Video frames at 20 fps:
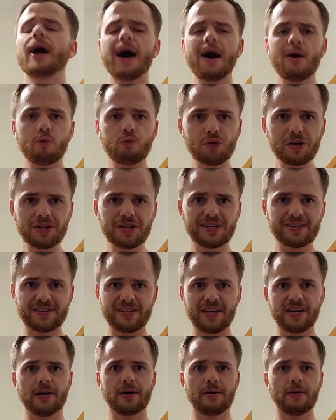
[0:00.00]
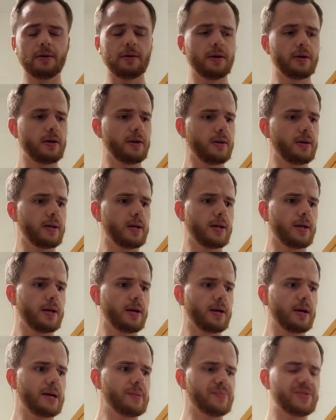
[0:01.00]
I really did.
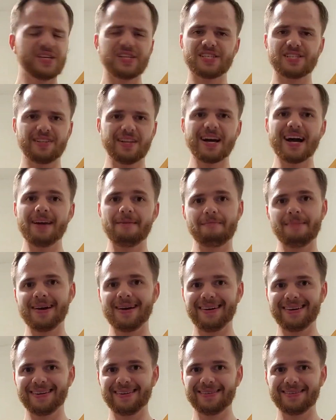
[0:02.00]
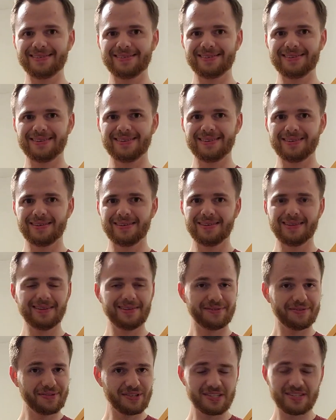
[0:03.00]
And this night, man,
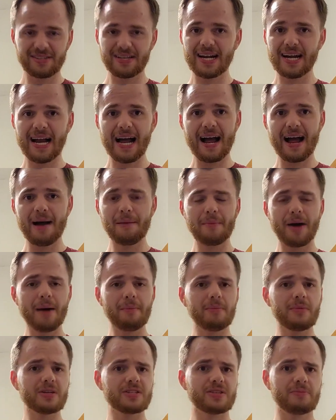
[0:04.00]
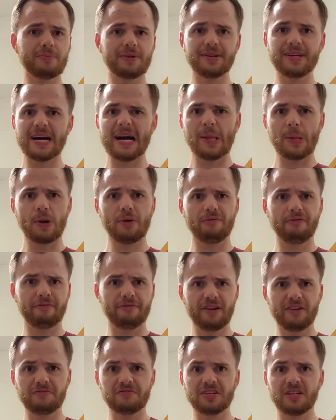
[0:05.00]
I must have been down there for
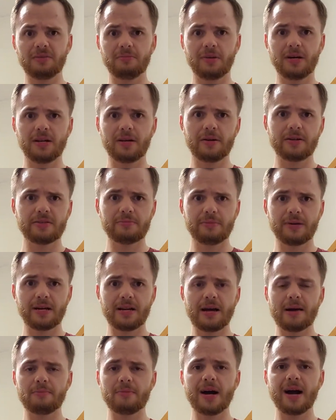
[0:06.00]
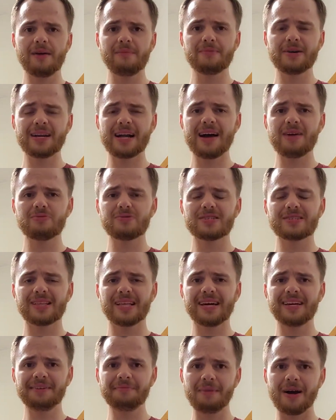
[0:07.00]
15 minutes, man. I was
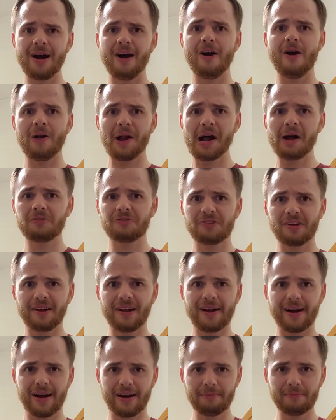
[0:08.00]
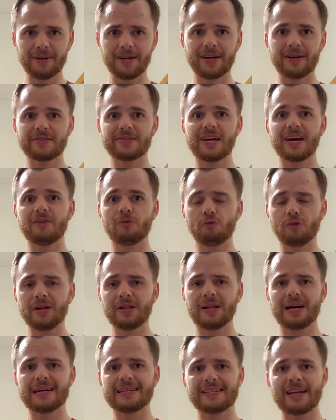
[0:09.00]
letting my heart out to God because I'd
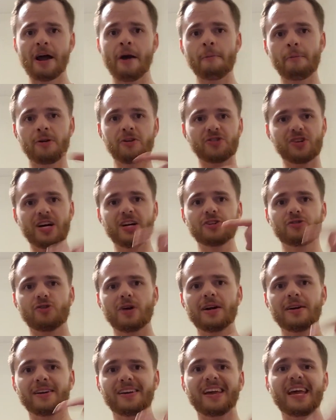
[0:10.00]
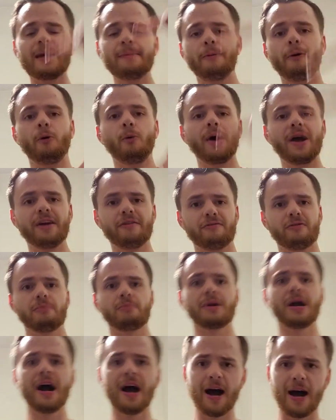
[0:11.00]
realized how much I'd tried to keep away
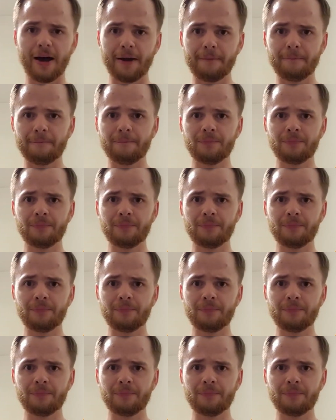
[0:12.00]
from God.